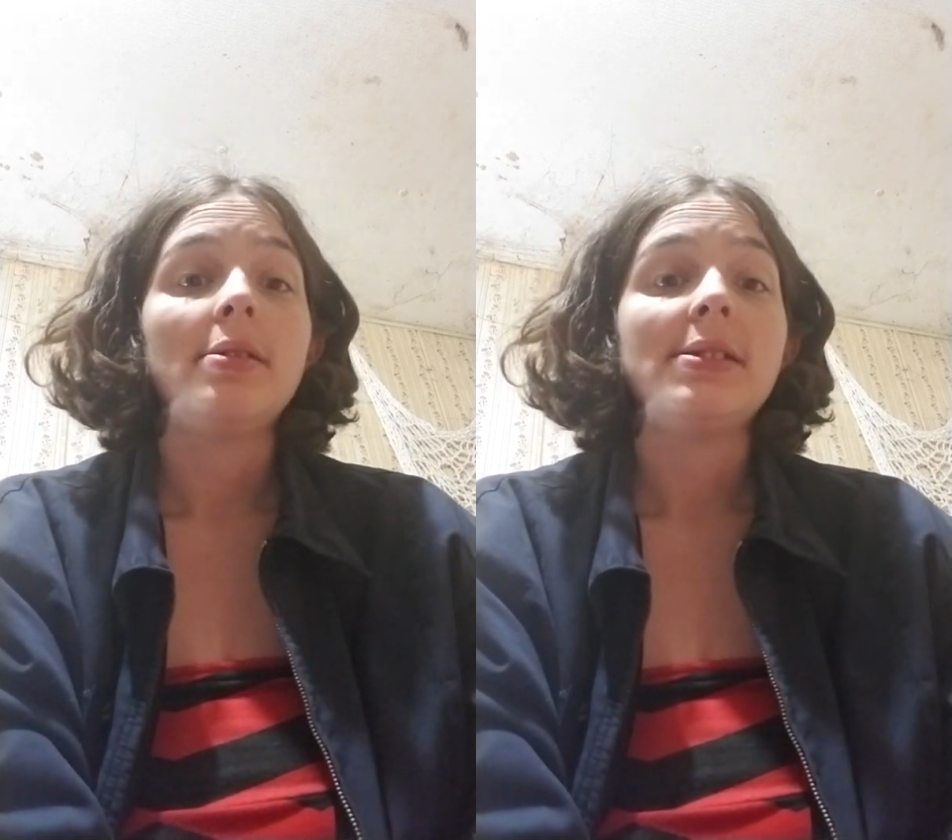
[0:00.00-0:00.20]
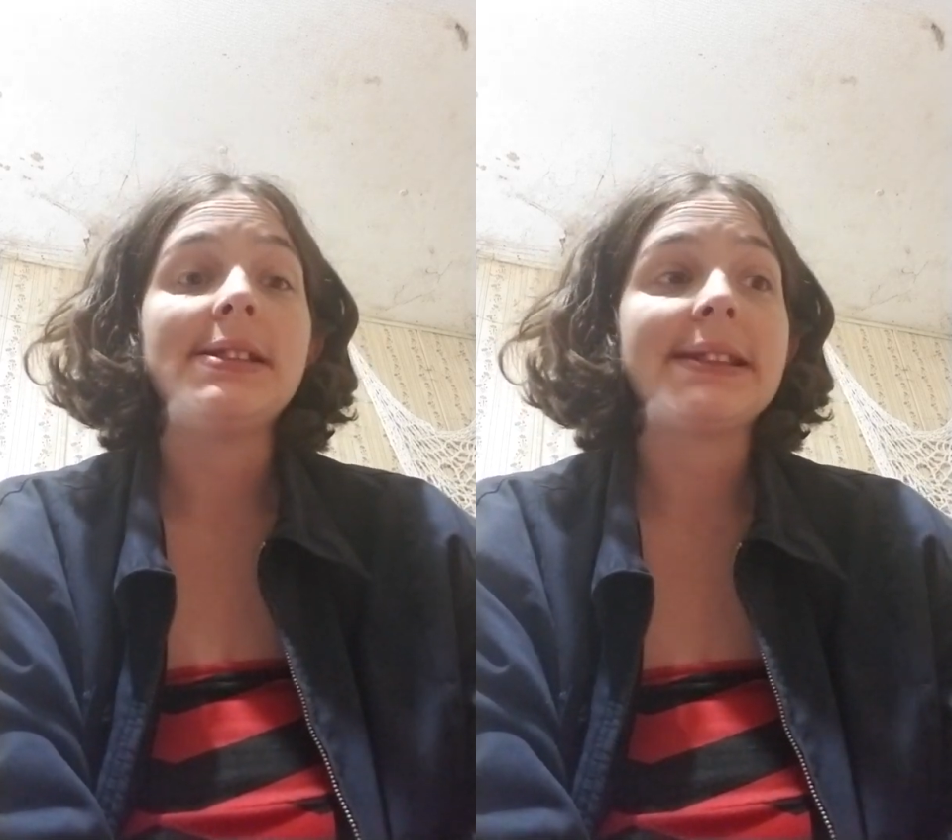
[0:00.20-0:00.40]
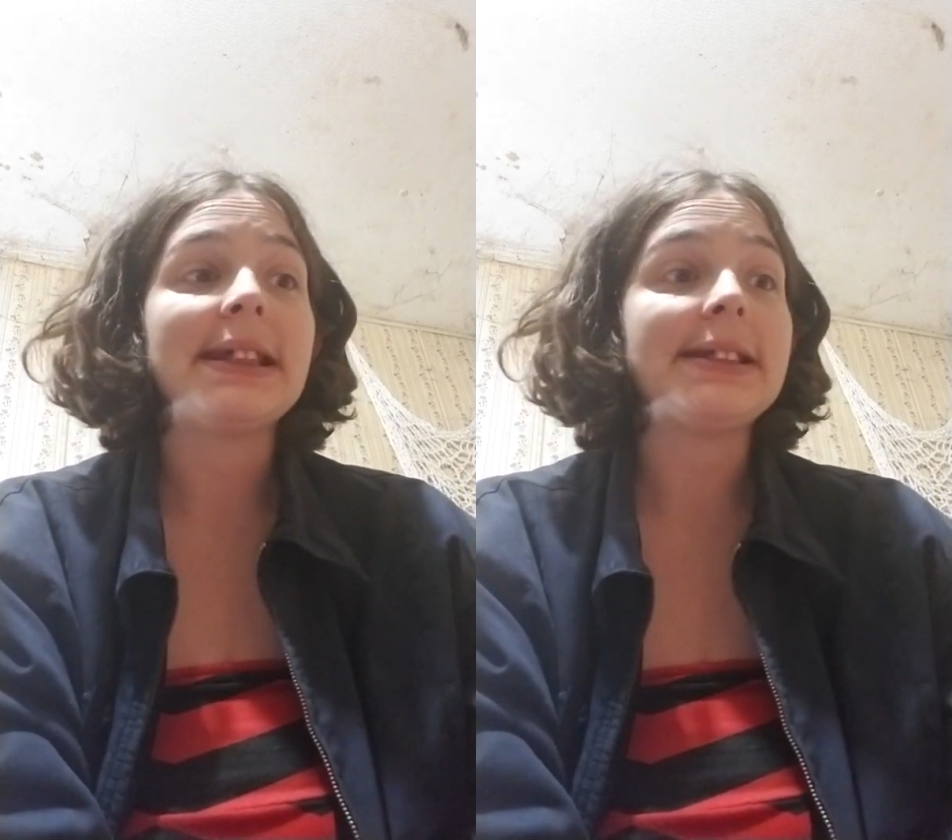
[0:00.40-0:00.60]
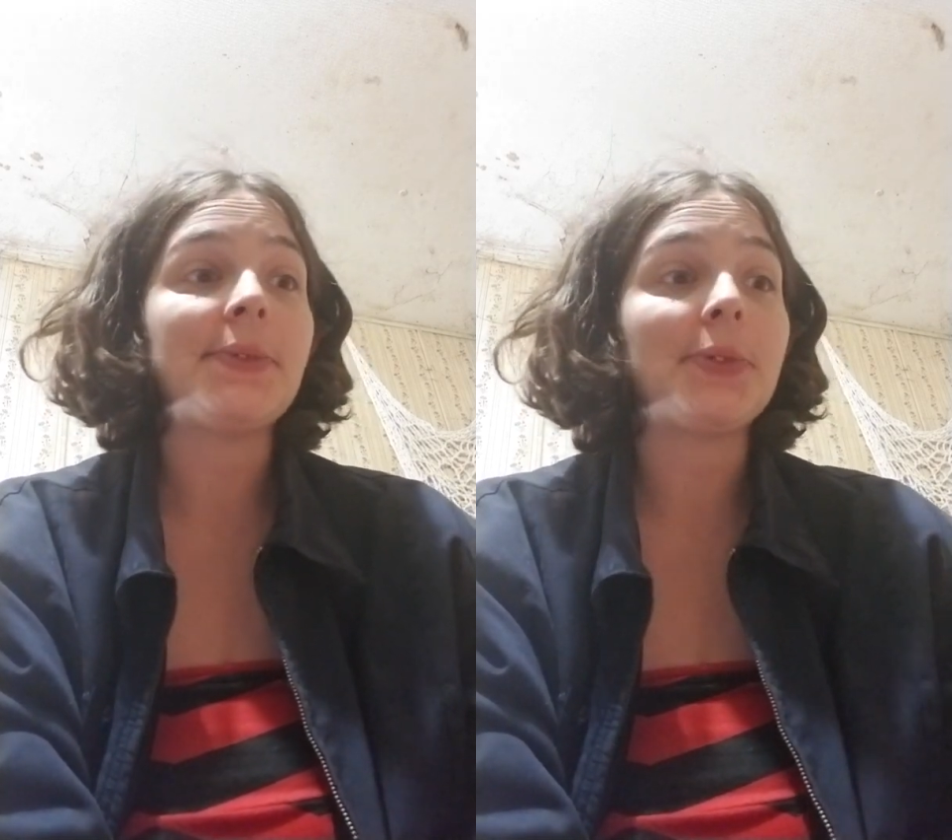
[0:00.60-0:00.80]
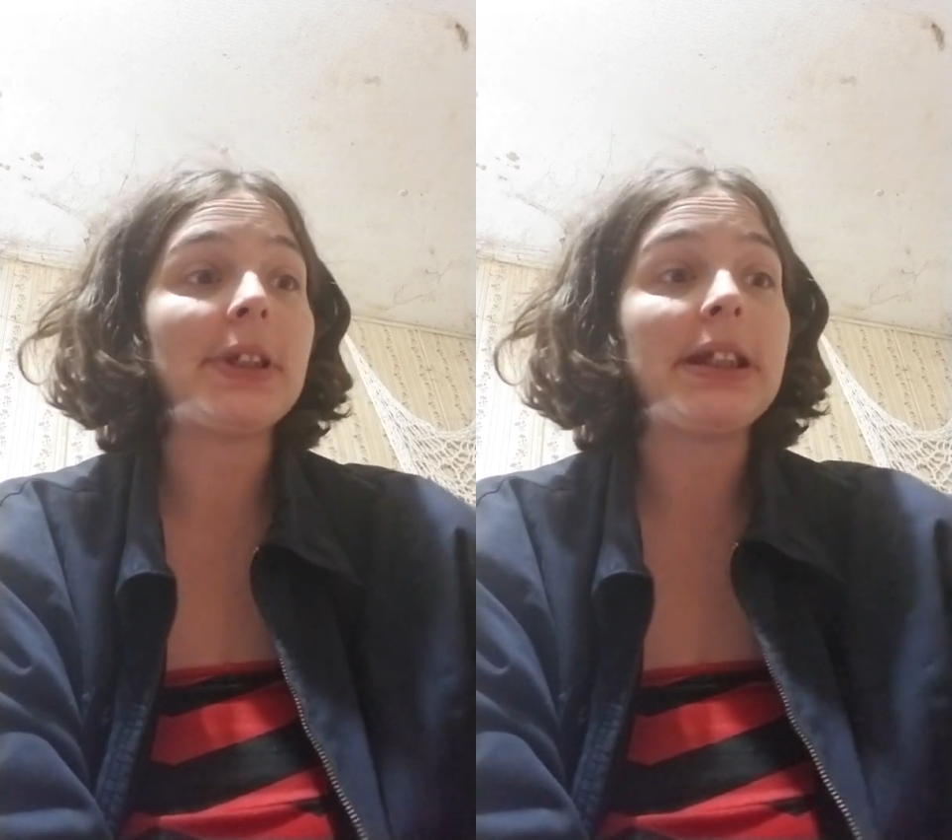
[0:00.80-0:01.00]
The
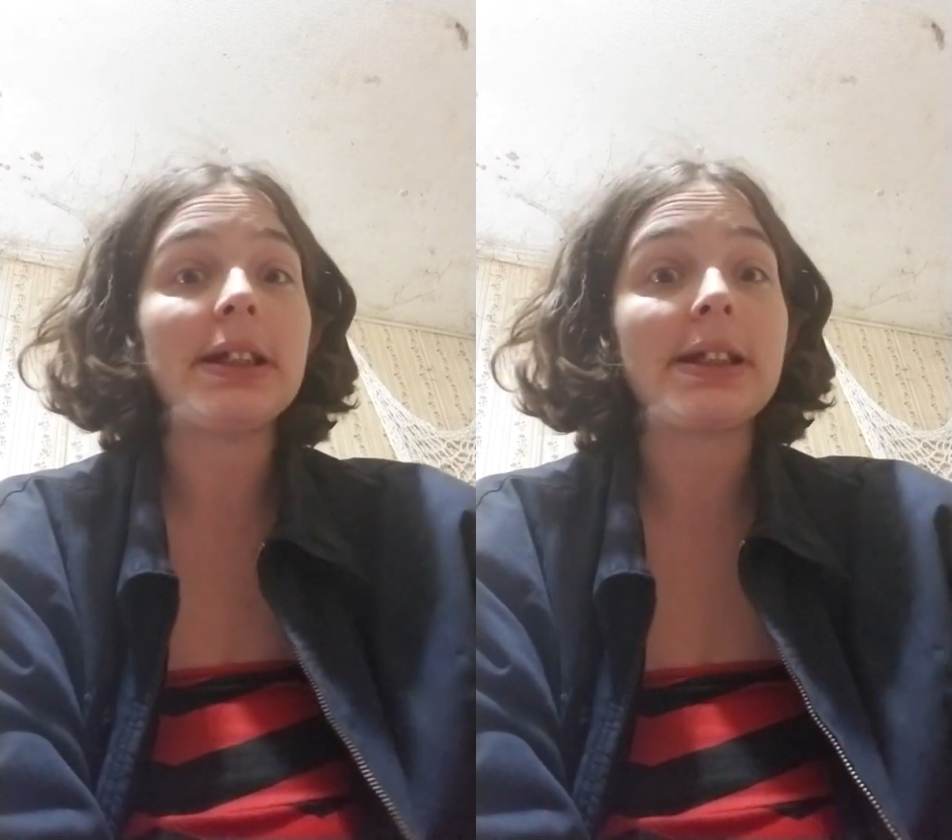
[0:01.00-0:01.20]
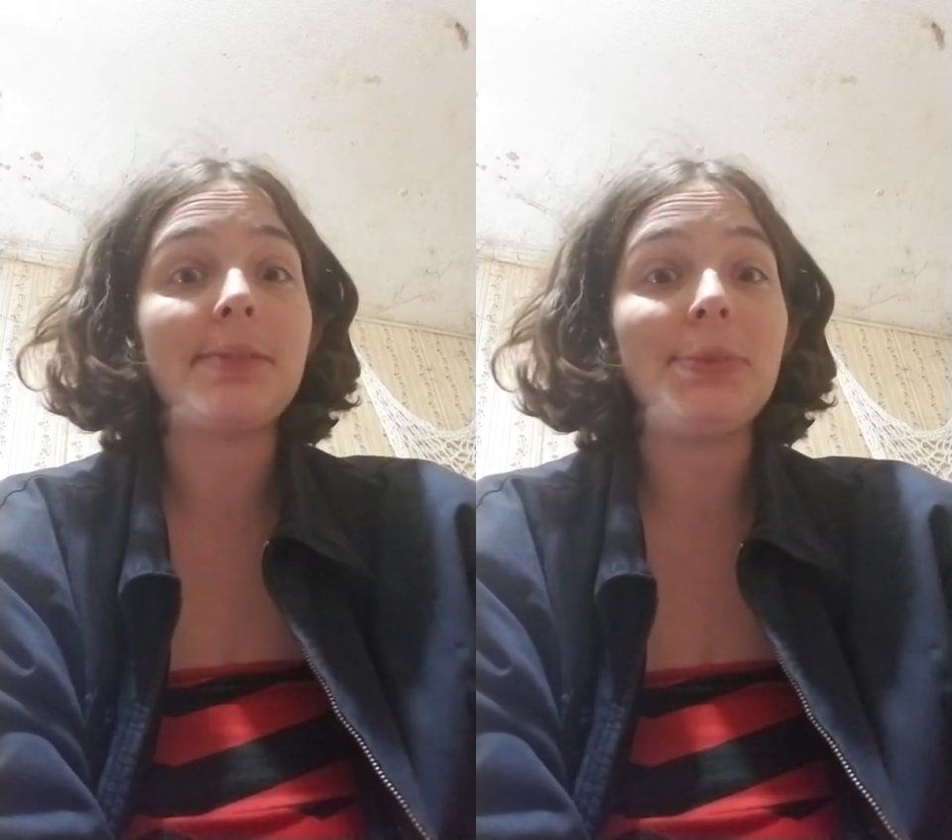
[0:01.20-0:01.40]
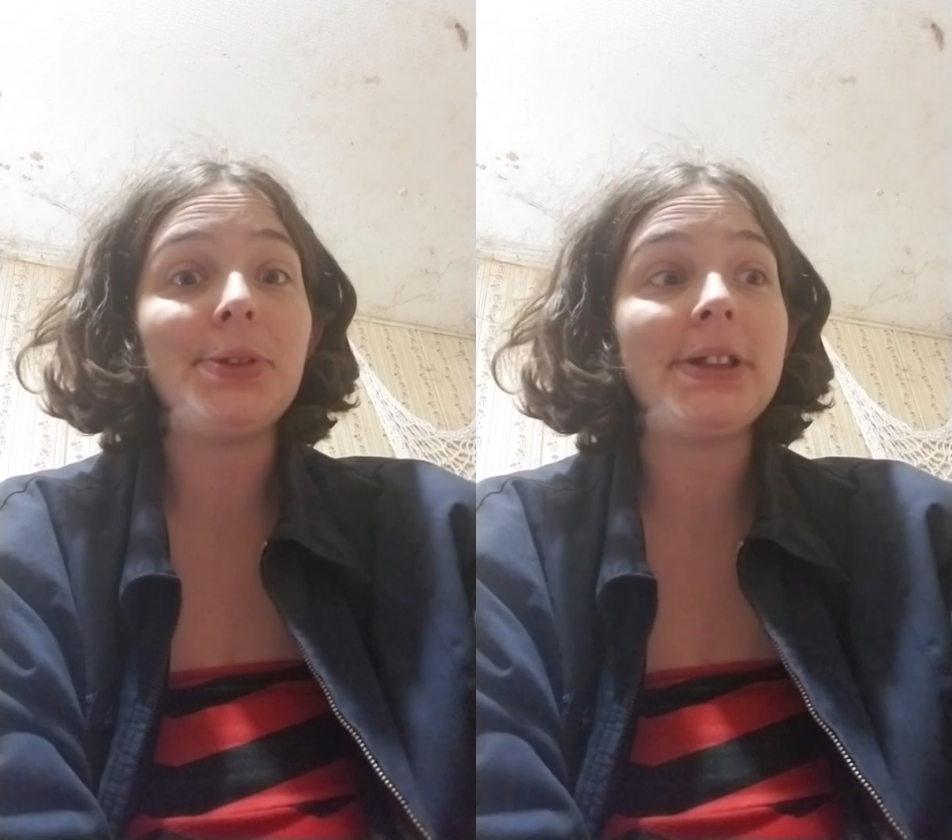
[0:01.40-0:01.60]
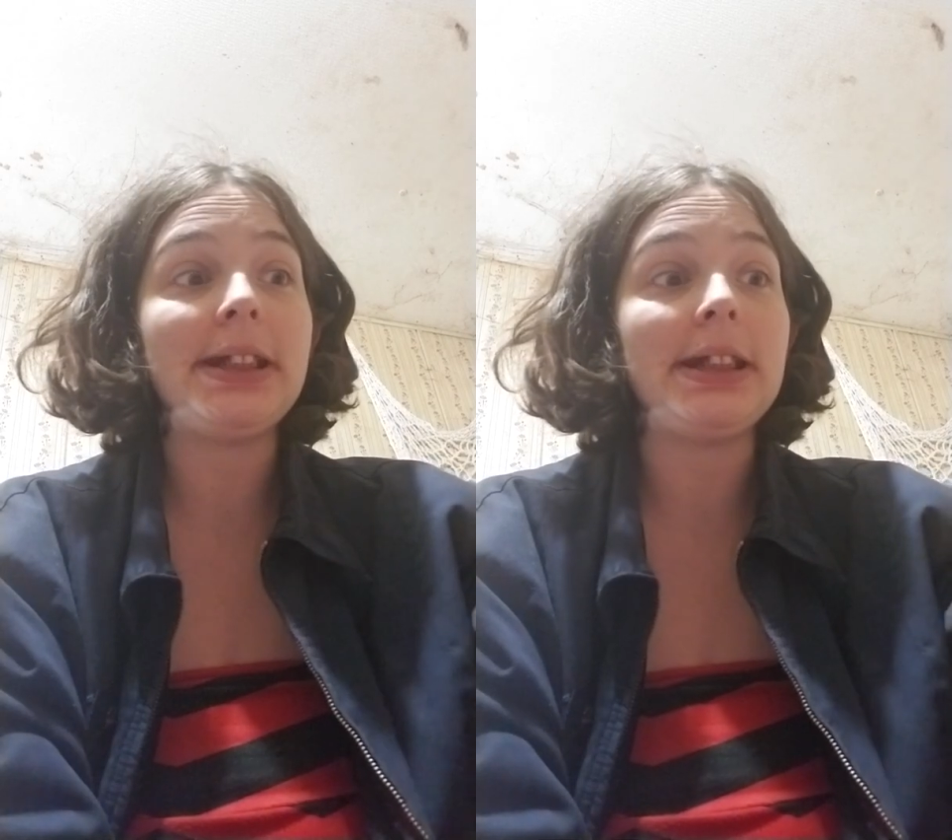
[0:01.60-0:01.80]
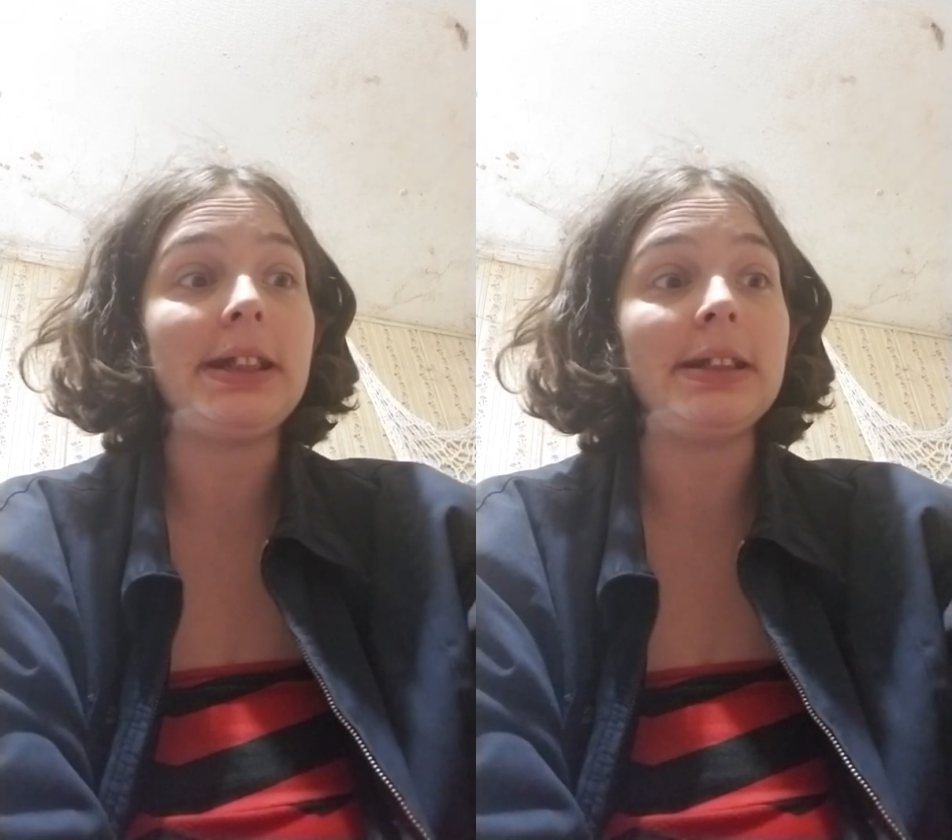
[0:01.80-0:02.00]
schizophrenia
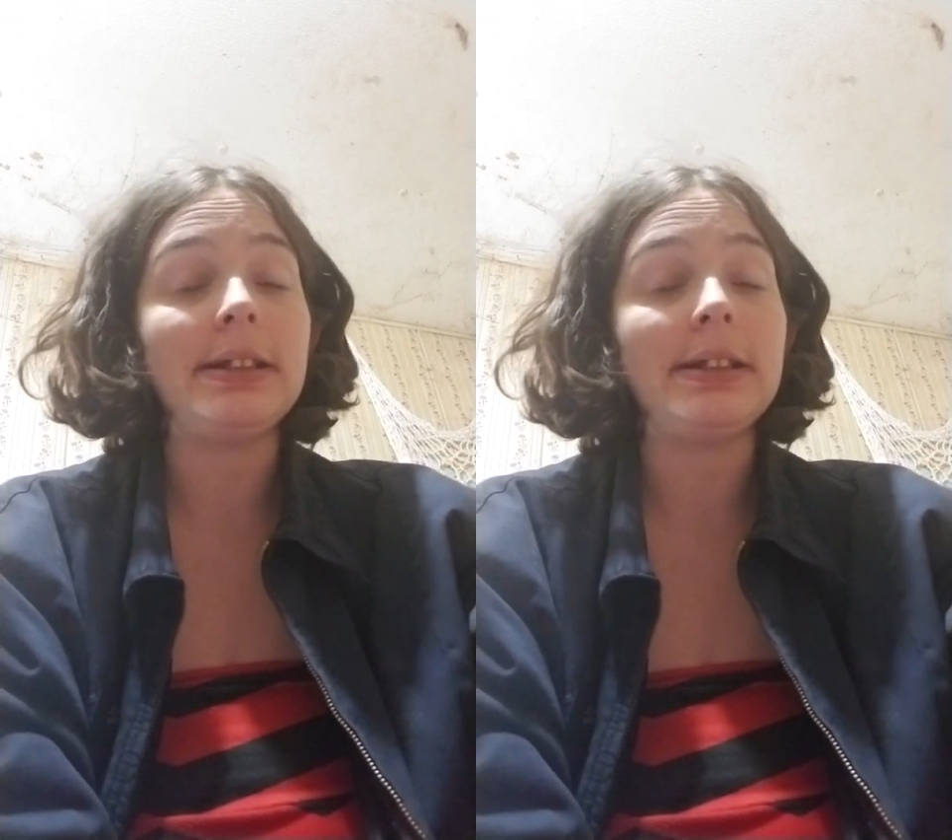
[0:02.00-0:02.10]
community,